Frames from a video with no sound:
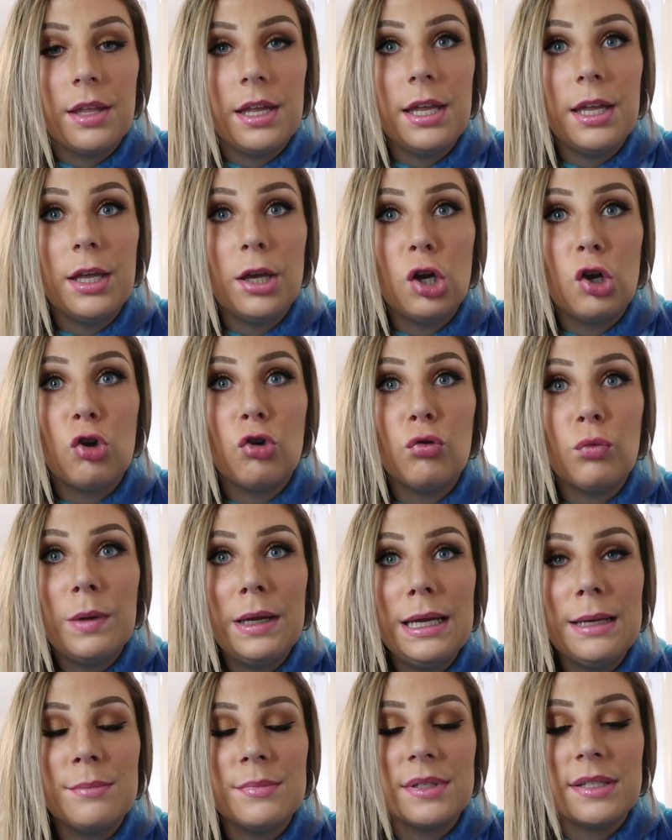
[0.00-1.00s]
The
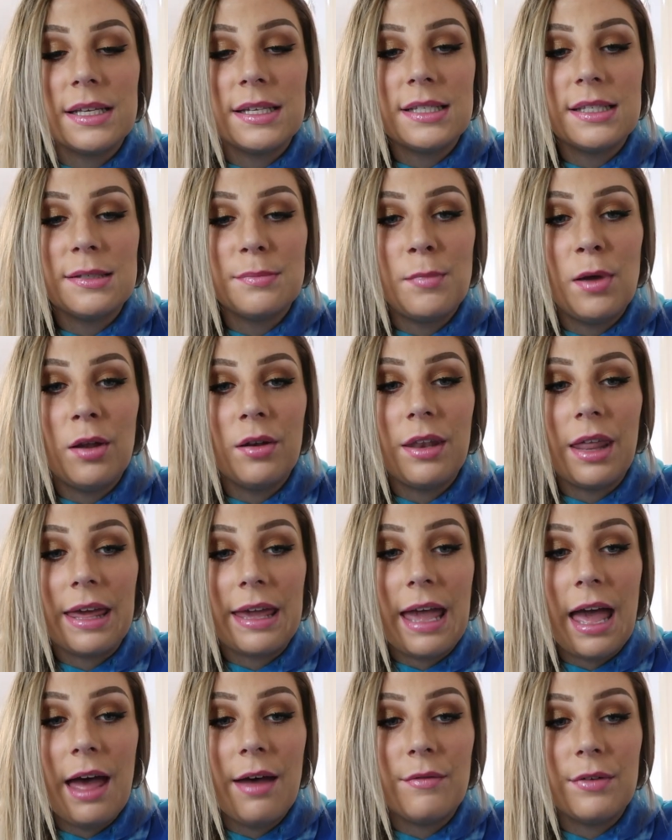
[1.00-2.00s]
creams that smelled
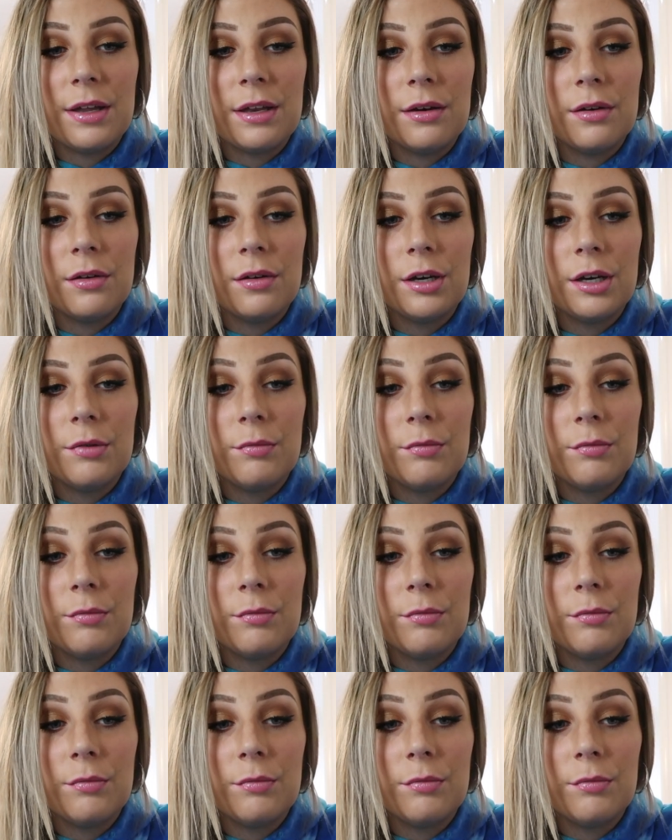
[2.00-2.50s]
like heaven